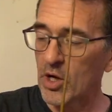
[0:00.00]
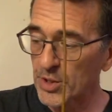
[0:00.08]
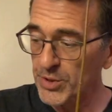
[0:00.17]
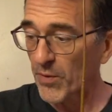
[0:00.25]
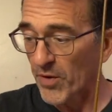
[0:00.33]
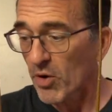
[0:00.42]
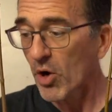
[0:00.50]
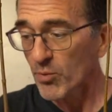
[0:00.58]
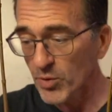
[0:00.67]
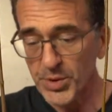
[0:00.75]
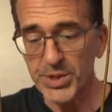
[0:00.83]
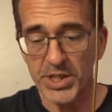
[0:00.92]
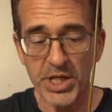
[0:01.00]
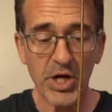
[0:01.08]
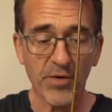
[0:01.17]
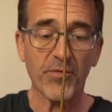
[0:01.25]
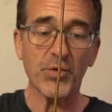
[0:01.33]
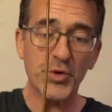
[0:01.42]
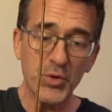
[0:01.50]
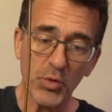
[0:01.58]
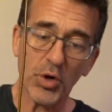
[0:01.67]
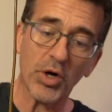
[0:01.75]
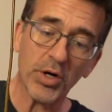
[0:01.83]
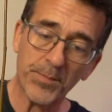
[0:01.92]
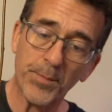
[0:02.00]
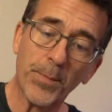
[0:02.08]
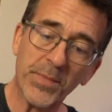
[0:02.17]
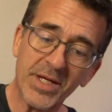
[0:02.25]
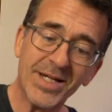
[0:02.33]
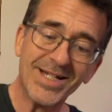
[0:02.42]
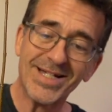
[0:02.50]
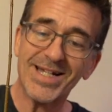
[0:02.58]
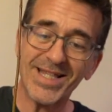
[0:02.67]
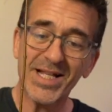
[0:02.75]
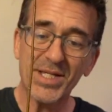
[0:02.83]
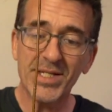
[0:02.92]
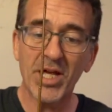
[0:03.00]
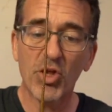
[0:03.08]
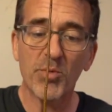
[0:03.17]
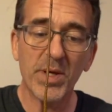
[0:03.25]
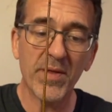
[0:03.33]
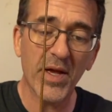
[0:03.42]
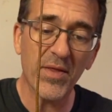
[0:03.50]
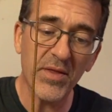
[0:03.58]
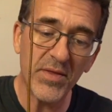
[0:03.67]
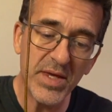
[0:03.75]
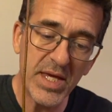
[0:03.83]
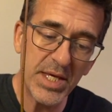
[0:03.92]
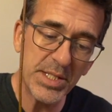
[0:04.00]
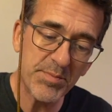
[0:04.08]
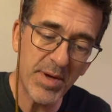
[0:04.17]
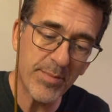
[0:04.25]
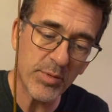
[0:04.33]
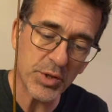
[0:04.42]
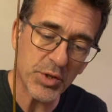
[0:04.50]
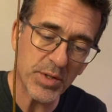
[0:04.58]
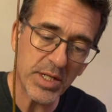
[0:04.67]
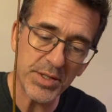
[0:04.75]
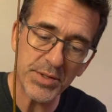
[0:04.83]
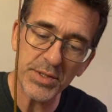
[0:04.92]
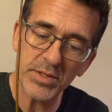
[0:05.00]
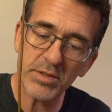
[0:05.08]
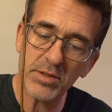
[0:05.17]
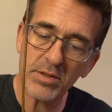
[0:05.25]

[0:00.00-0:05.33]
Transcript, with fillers: So there are roots in here for sure, and that's telling me that these maple trees